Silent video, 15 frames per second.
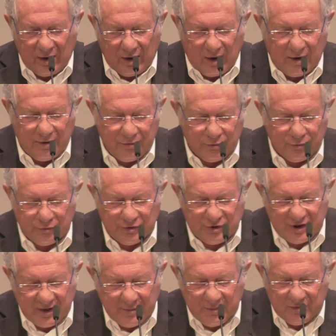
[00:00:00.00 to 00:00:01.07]
Arthur
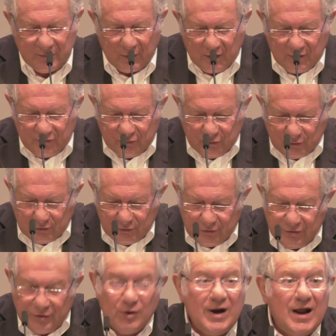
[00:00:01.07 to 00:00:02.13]
James
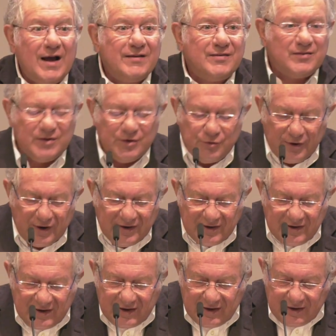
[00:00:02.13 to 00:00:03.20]
Balfour, the last
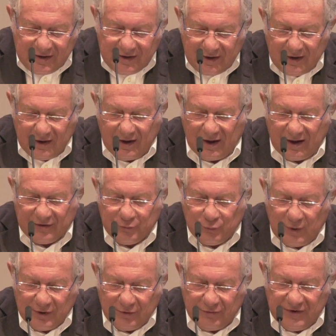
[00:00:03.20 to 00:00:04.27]
grandee, as
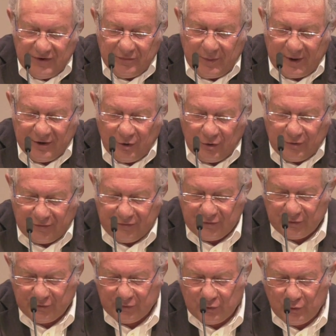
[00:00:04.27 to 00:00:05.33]
one of his
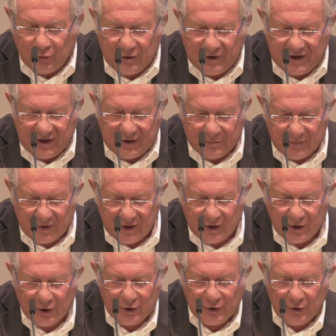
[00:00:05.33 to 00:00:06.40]
biographers called him,
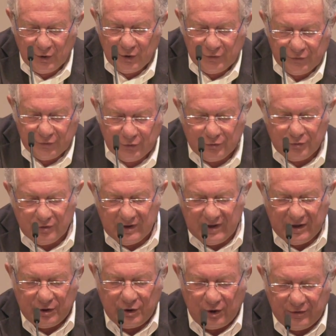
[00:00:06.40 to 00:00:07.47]

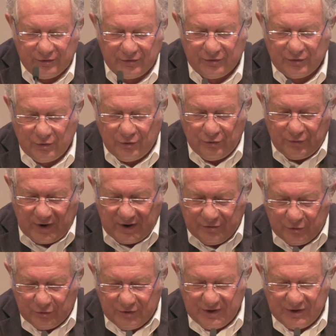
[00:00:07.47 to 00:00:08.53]
certainly cuts a
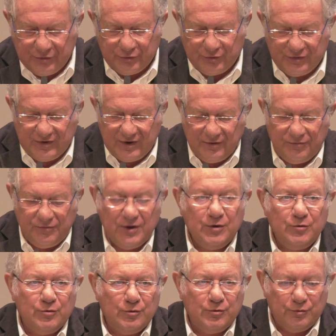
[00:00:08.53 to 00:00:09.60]
rather interesting
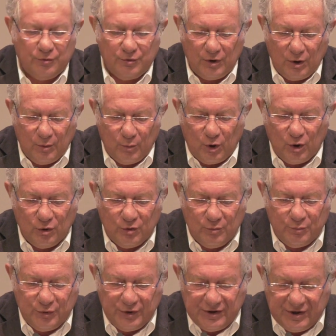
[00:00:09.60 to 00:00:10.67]
figure
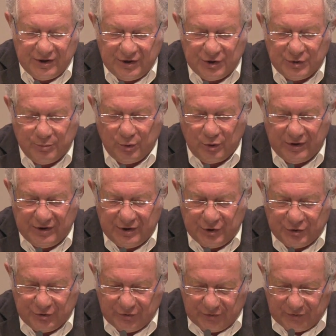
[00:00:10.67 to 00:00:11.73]
among British
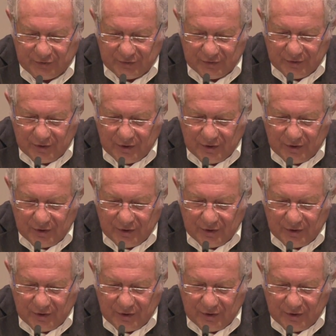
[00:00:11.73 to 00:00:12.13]
politicians.